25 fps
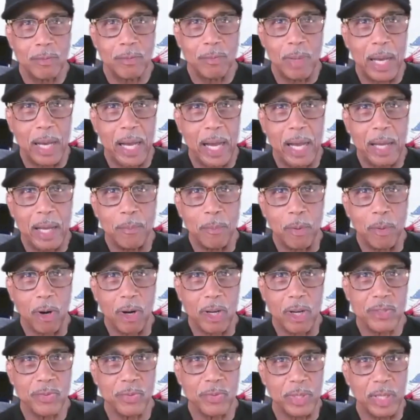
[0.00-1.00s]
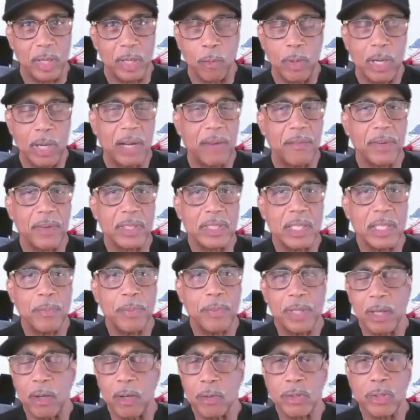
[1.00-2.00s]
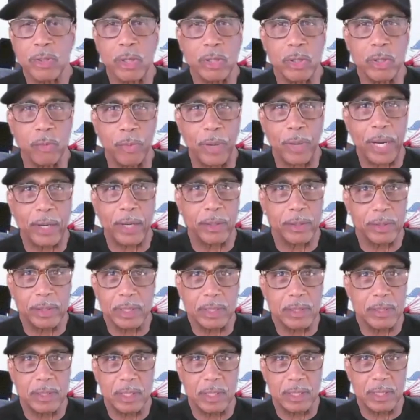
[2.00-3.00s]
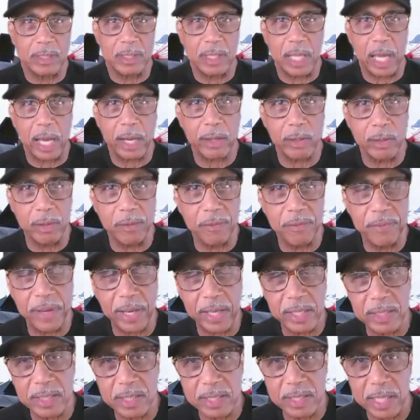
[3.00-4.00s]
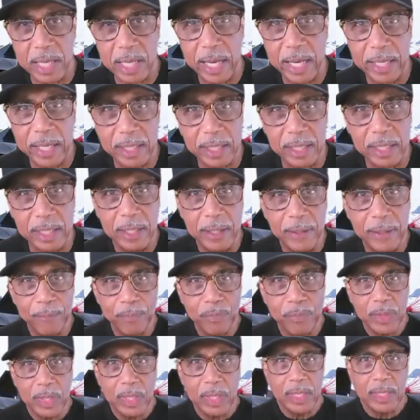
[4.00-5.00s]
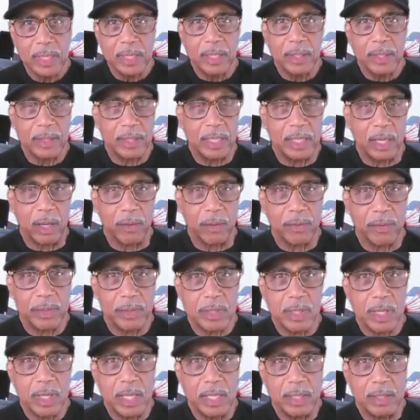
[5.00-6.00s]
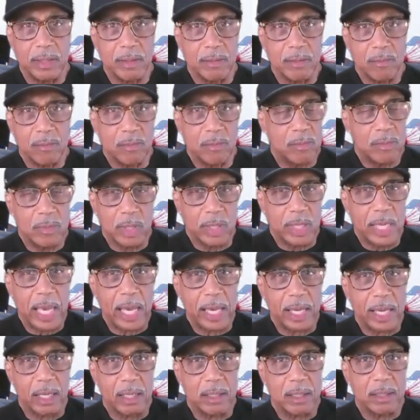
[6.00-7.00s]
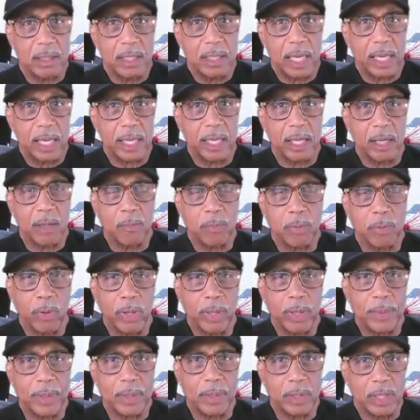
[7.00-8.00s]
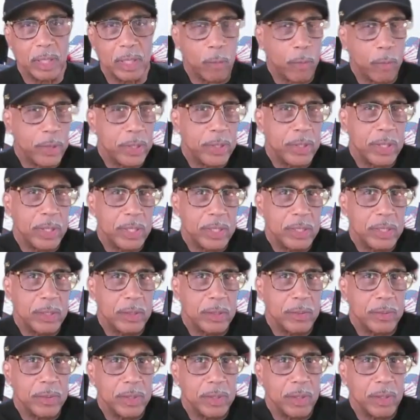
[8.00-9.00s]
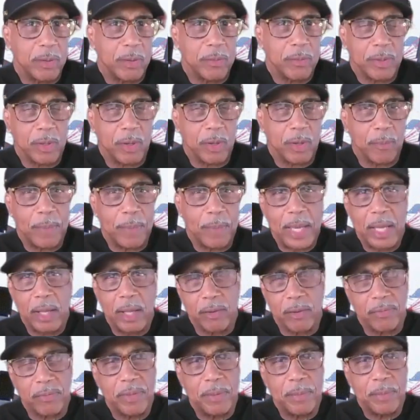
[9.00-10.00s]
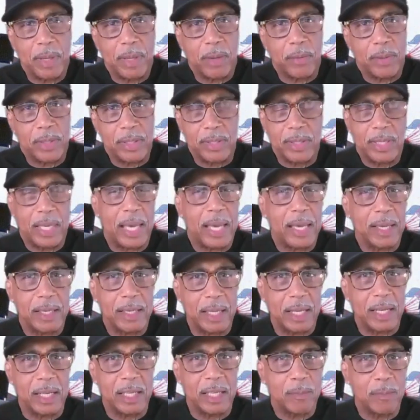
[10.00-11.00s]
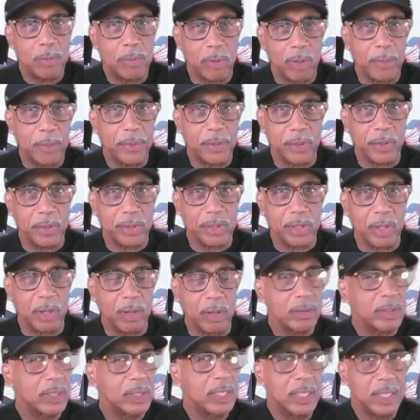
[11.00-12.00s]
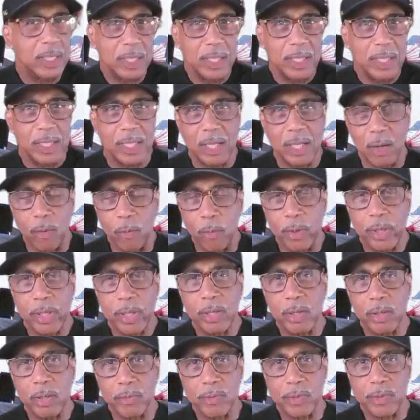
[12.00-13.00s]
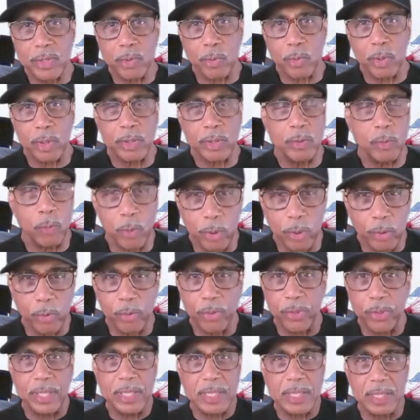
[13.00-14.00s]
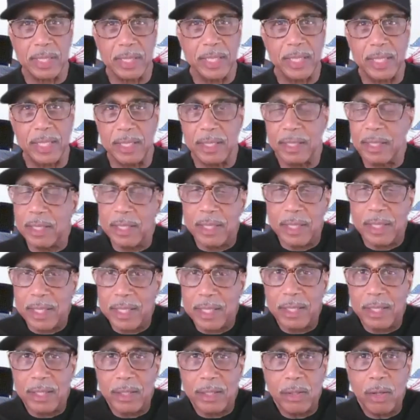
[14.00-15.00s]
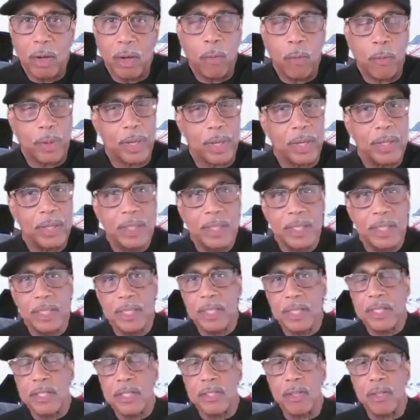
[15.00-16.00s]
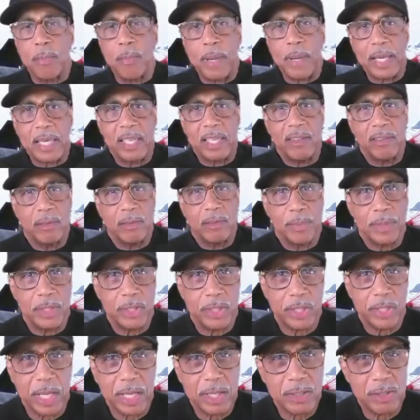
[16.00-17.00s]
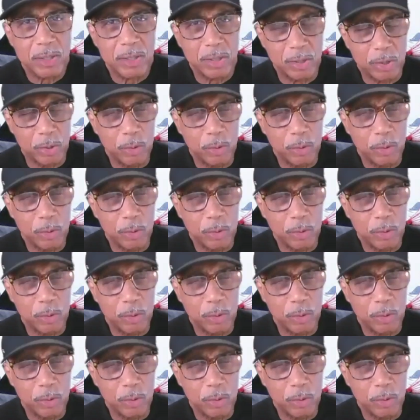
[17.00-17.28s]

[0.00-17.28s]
behind bars for a day. Whatever, something goes on your record that's not going to affect society. And you can't get employment. What are you going to do? You're a male or female, you can't get any employment. You're an adult. What are you going to resort to? Where do things lead? Nowhere. So by giving them a chance to